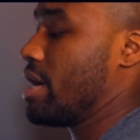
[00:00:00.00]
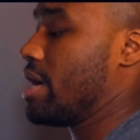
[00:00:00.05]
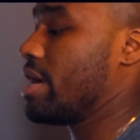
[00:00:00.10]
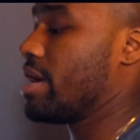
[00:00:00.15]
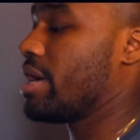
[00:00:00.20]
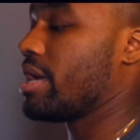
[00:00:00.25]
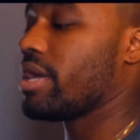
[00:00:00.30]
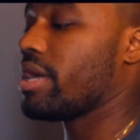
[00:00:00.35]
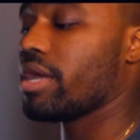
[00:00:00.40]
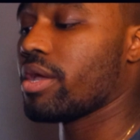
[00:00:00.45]

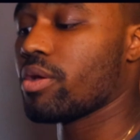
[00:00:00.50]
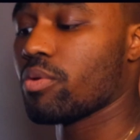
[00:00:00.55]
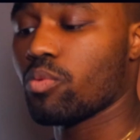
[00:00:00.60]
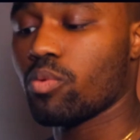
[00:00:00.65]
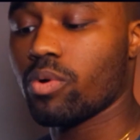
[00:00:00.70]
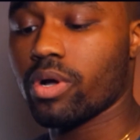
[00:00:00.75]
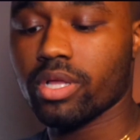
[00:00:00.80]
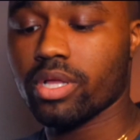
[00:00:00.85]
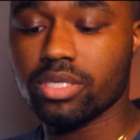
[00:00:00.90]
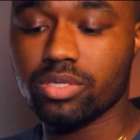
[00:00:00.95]
a
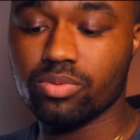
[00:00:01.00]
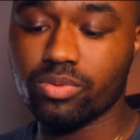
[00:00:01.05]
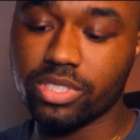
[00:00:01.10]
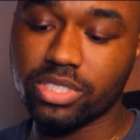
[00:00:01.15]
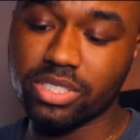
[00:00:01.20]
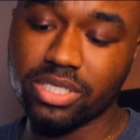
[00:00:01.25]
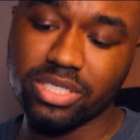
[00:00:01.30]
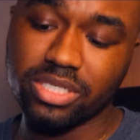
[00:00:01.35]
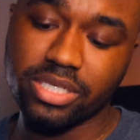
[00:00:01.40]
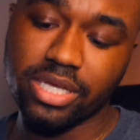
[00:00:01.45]
what's
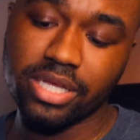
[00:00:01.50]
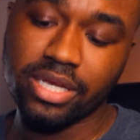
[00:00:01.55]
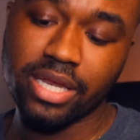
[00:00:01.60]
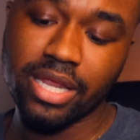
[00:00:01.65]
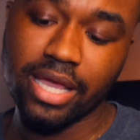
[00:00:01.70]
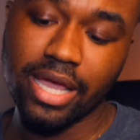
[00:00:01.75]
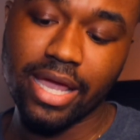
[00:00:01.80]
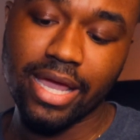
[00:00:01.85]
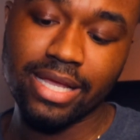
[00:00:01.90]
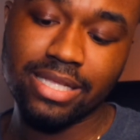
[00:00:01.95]
this in
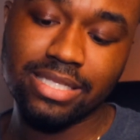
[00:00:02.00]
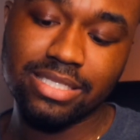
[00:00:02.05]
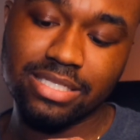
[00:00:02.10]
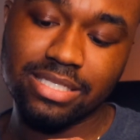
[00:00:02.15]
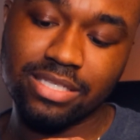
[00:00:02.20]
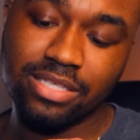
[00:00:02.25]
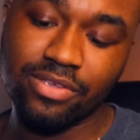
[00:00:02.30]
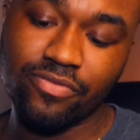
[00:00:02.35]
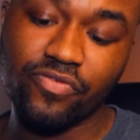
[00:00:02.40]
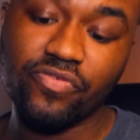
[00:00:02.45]

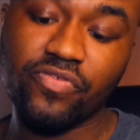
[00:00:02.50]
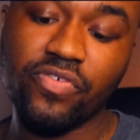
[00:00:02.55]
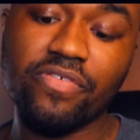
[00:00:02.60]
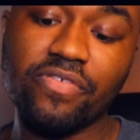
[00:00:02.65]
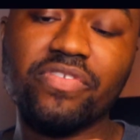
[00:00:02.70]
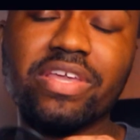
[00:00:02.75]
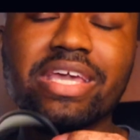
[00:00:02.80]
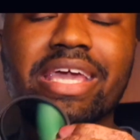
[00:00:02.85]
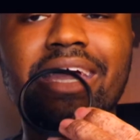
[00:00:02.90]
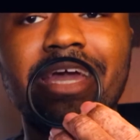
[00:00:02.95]

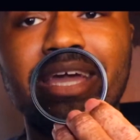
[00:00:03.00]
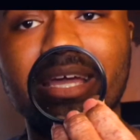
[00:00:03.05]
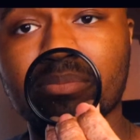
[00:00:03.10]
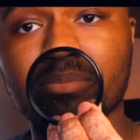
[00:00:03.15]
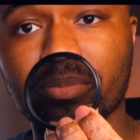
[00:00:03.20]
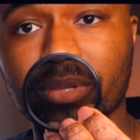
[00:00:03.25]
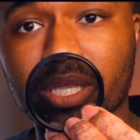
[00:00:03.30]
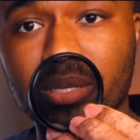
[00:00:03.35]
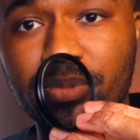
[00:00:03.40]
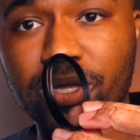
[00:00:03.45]

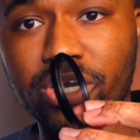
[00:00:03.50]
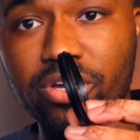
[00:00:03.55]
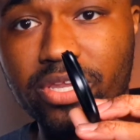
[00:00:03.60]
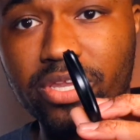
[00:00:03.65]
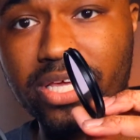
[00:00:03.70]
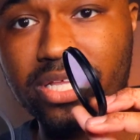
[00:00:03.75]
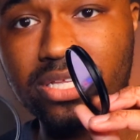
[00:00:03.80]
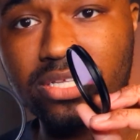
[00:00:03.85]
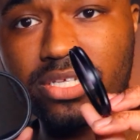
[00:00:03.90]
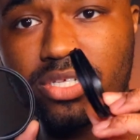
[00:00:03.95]
58mm
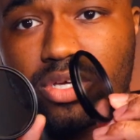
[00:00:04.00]
lens.